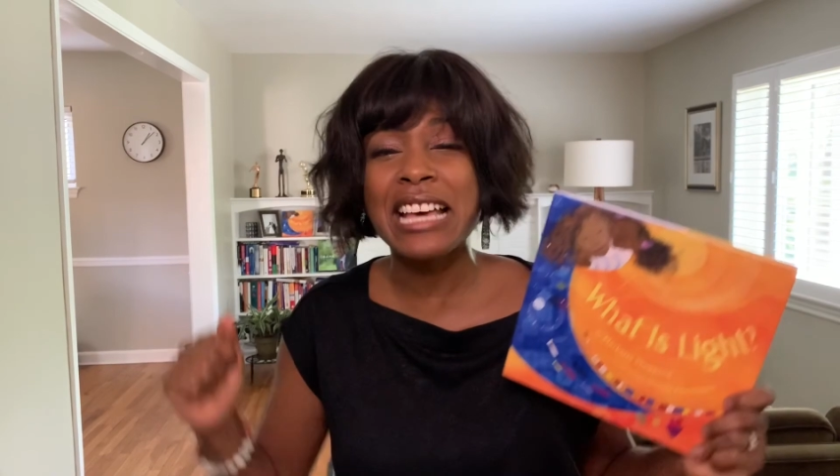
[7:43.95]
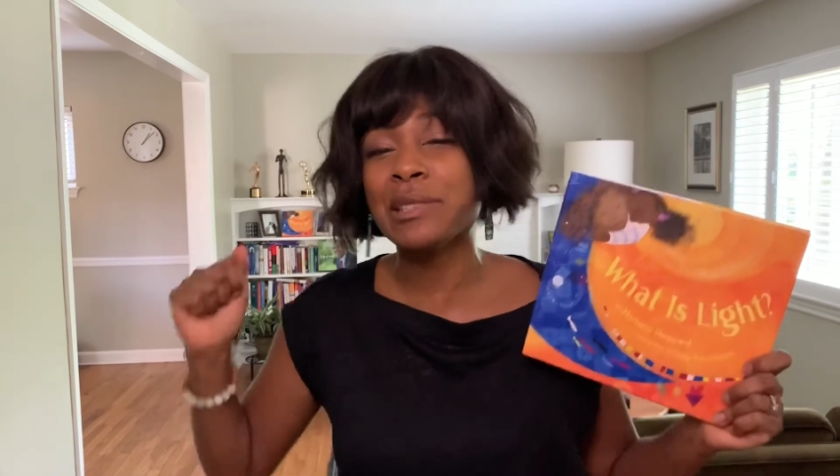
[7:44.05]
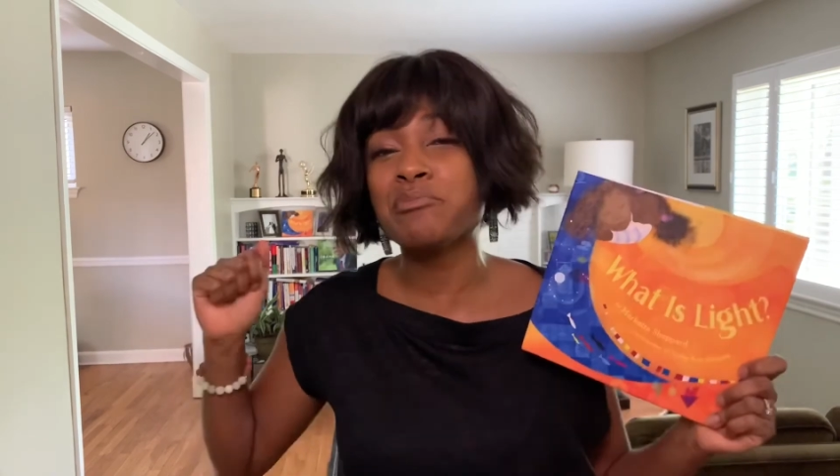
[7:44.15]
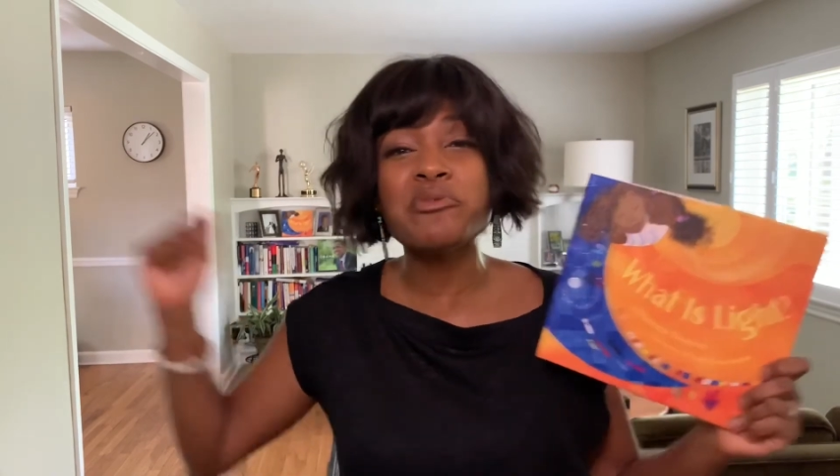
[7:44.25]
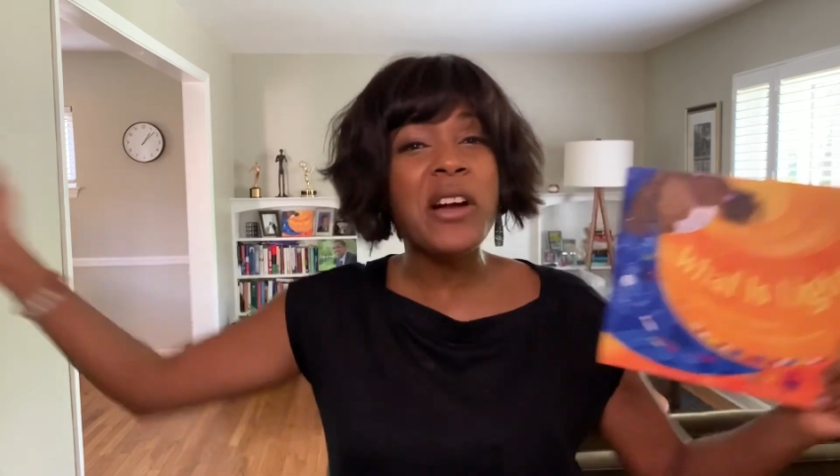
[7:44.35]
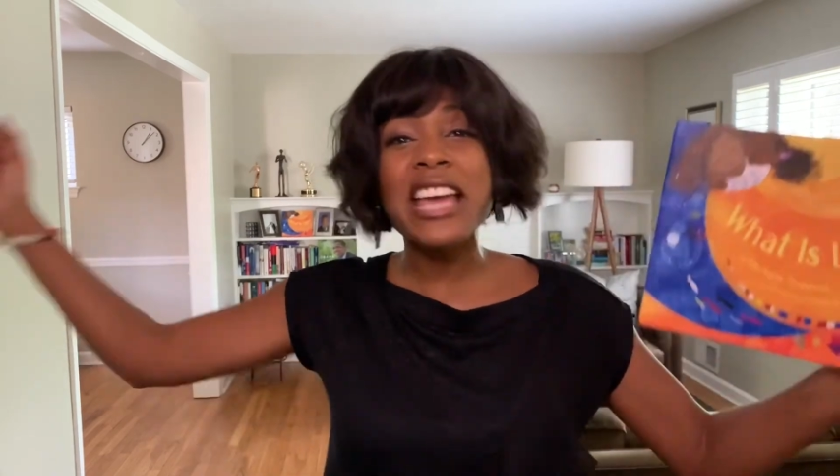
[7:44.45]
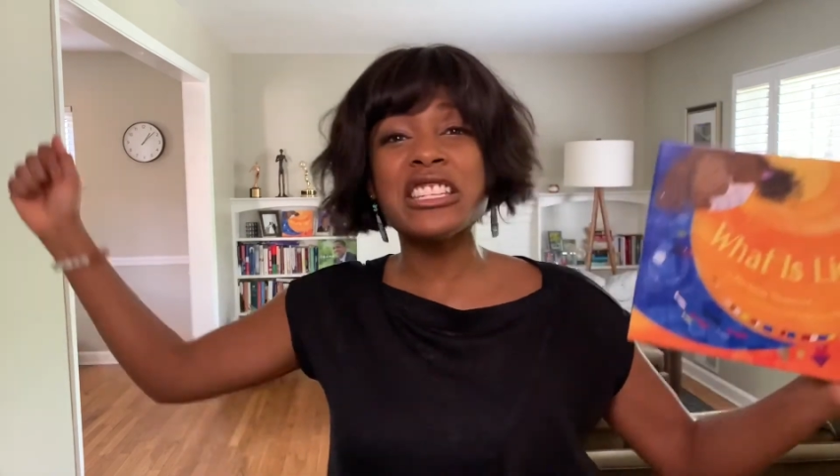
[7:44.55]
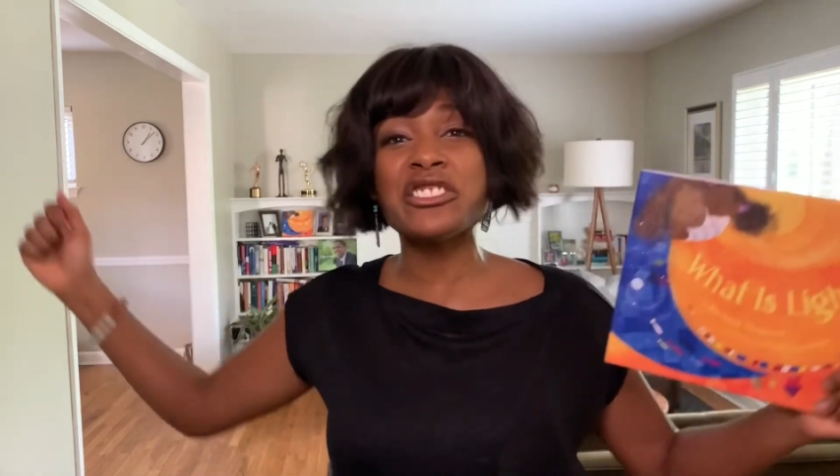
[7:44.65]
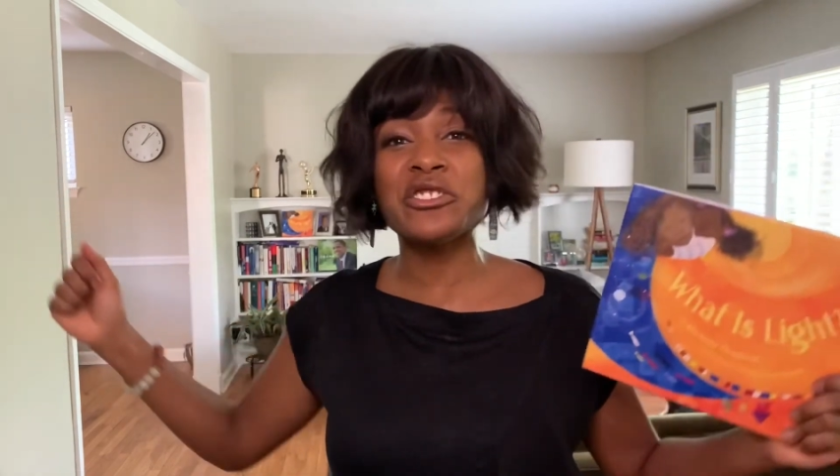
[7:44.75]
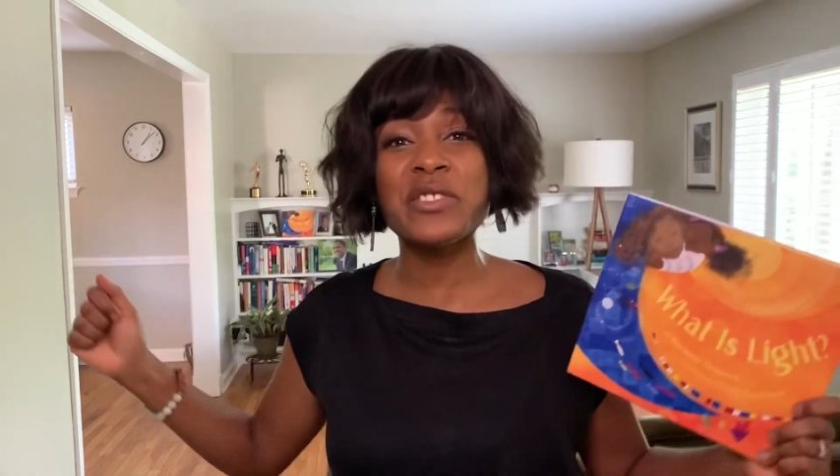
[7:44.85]
as bright
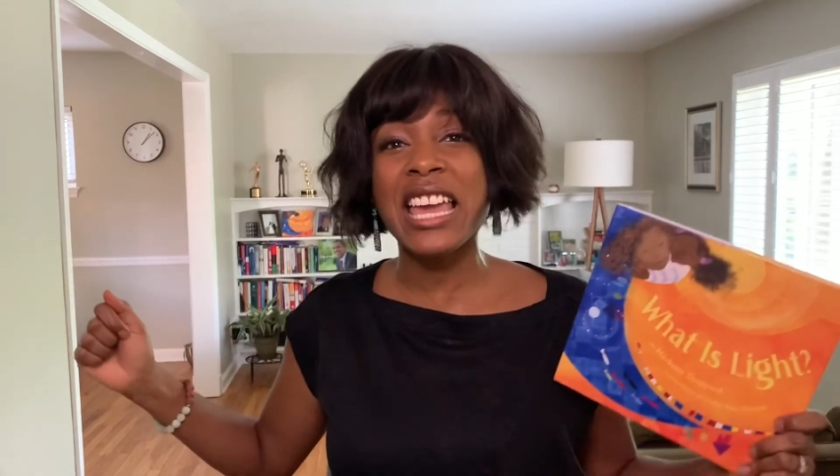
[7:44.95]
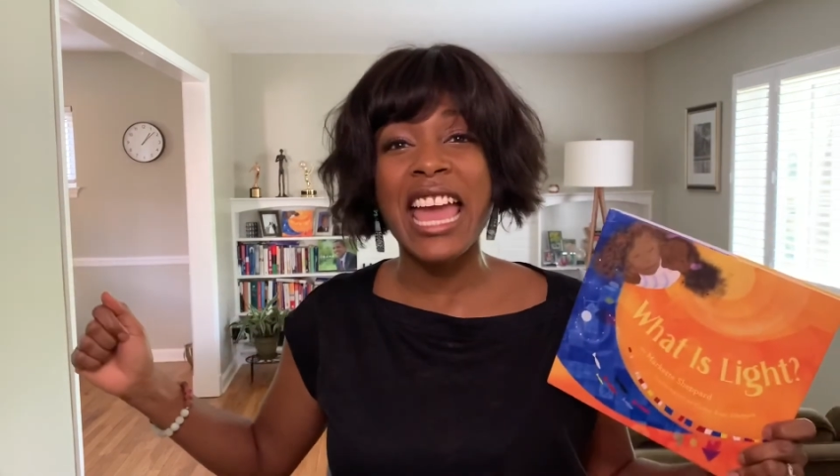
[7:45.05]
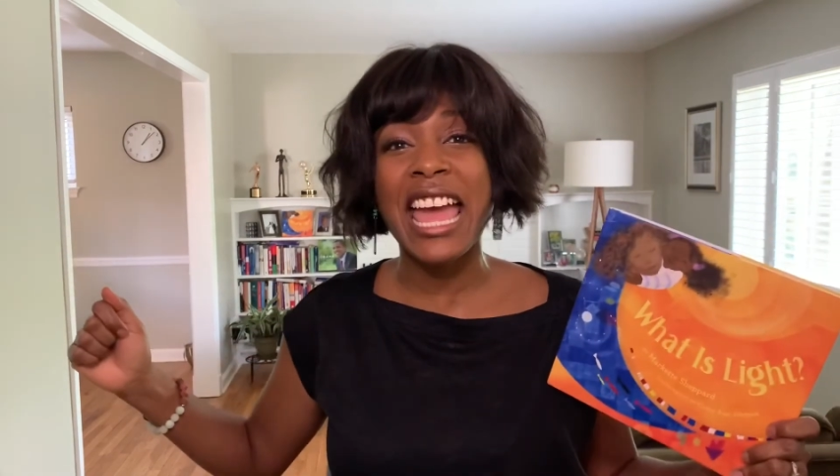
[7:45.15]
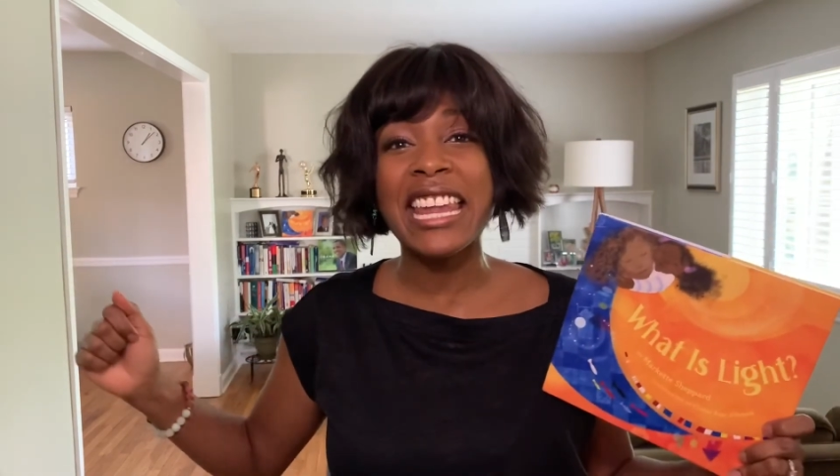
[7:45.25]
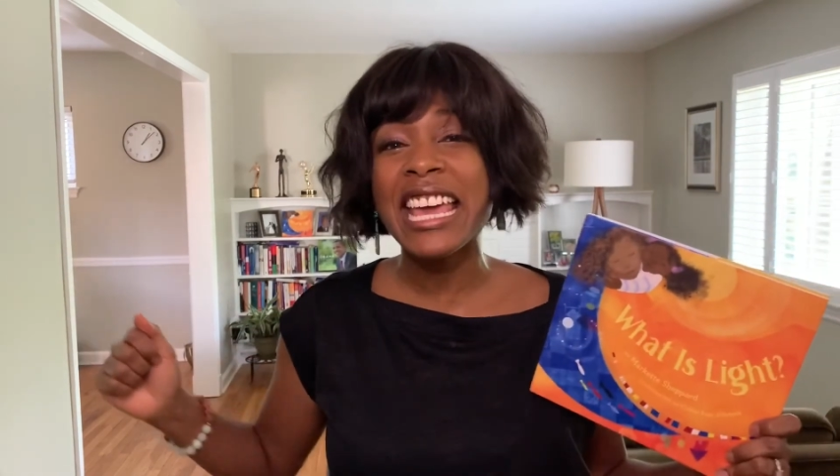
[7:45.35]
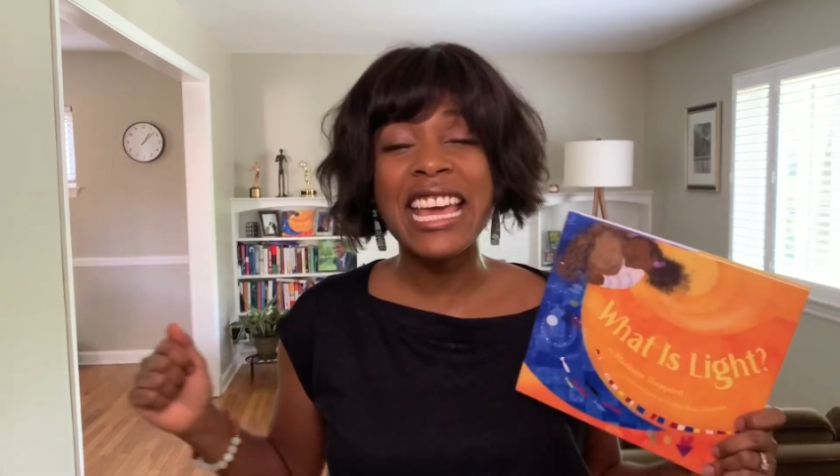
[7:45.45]
as you can.